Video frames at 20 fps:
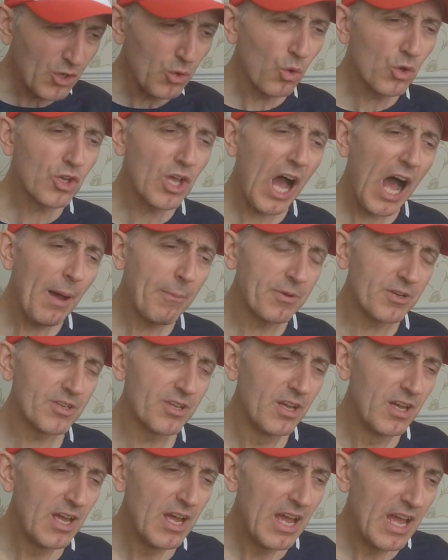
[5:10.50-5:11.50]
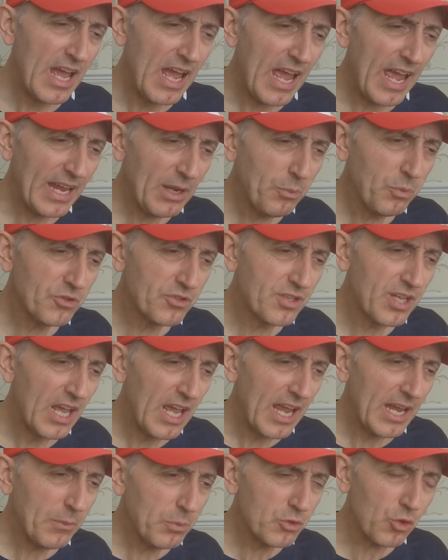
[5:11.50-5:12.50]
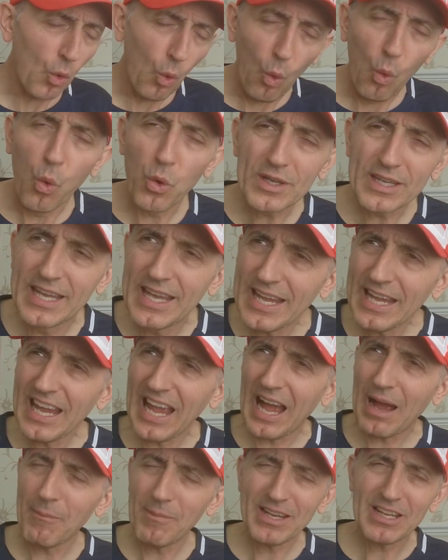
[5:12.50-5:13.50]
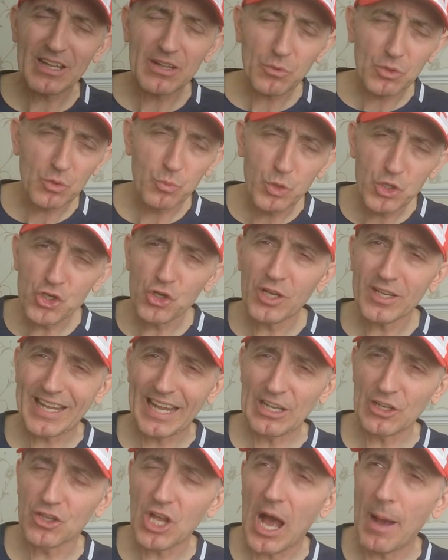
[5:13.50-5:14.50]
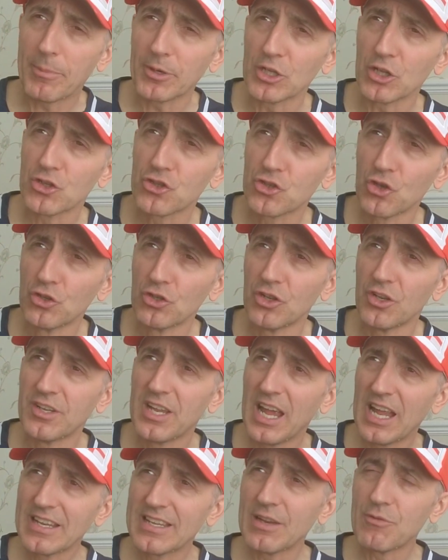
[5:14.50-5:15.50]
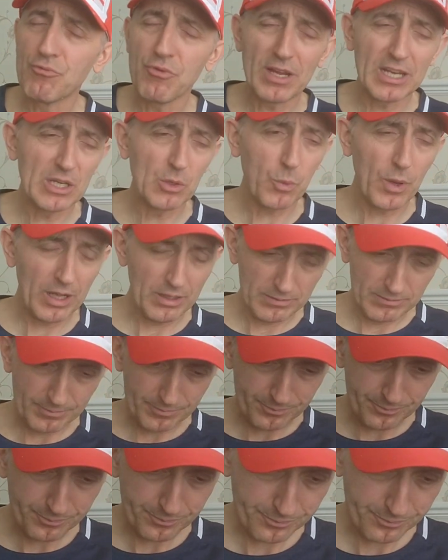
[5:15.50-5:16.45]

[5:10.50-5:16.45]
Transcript: you know, Garbutt, it was okay. I mean, we should have gotten Garbutt at Sunderland. Did really well.